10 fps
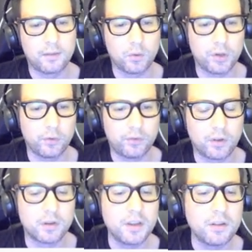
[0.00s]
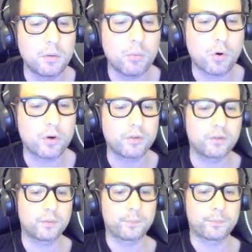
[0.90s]
use the
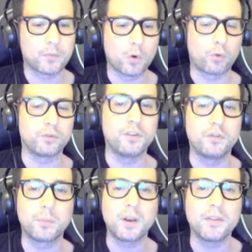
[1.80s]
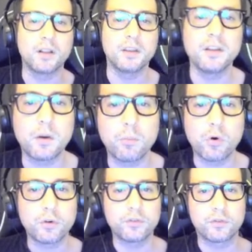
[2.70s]
leaderboards or display the
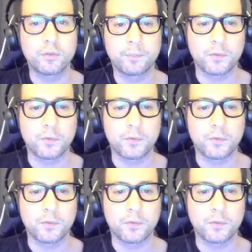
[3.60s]
leaderboards.